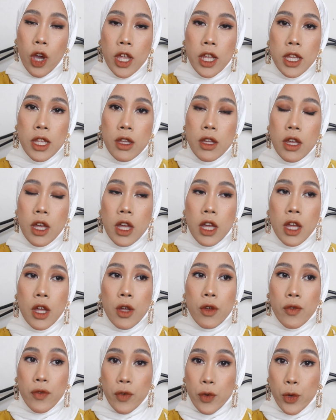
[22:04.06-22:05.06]
oily
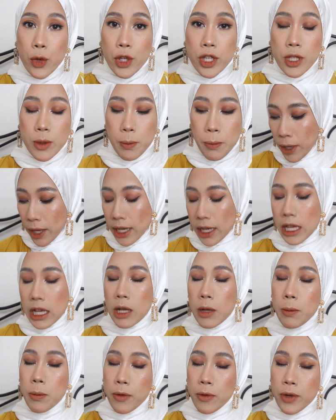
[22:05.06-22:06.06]
food, but
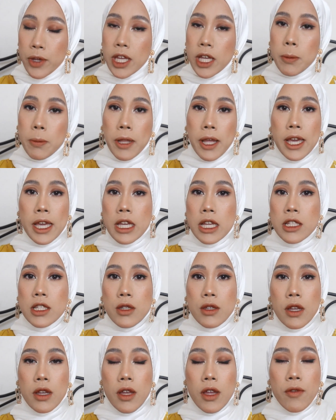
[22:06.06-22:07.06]
reapplying
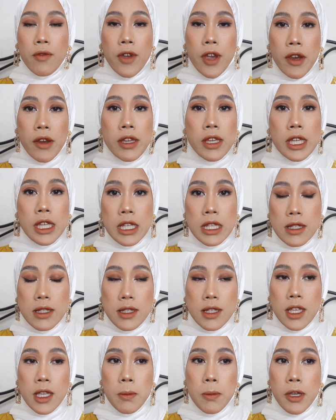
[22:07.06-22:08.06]
it's very
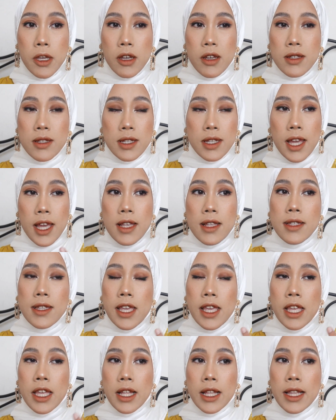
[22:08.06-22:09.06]
easy because it has
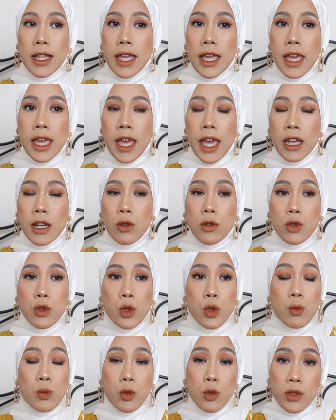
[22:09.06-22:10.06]
a clay and
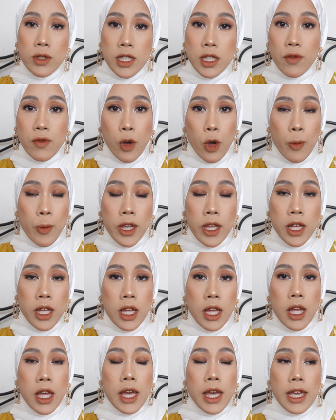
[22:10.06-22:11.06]
also moussey formula.
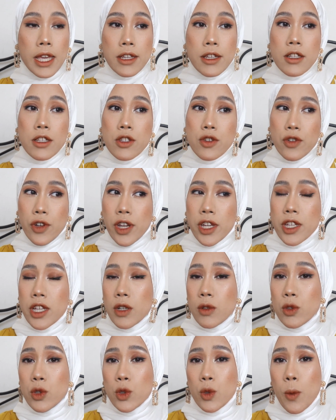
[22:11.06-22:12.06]
It does dry
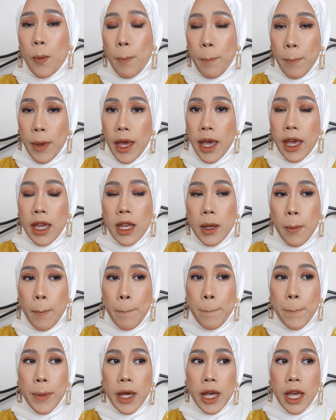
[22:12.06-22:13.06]
down to matte,
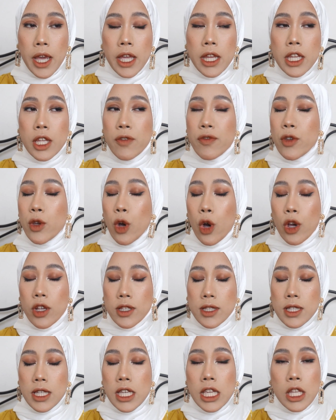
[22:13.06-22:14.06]
but if you
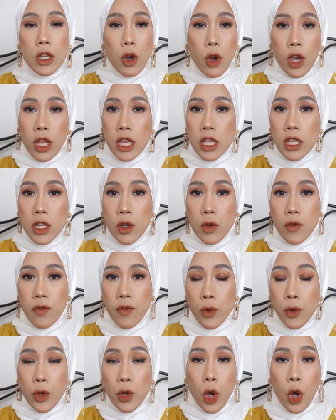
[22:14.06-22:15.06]
eat oily
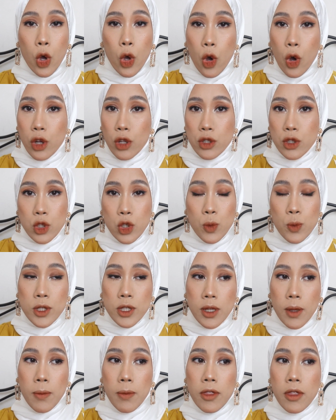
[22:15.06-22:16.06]
food or consume
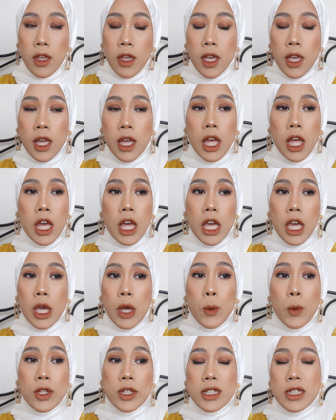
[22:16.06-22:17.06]
something,
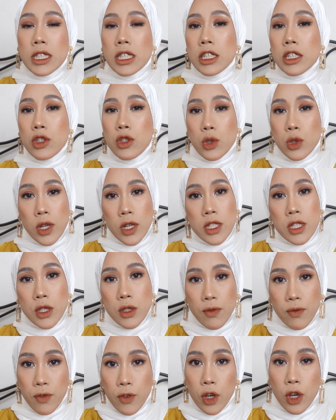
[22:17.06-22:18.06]
it will still
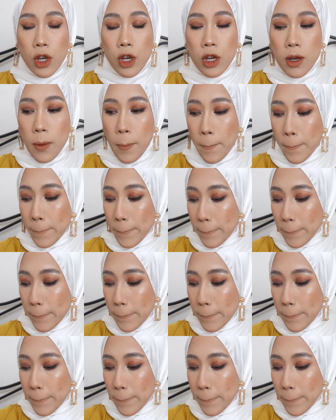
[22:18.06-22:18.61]
transfer.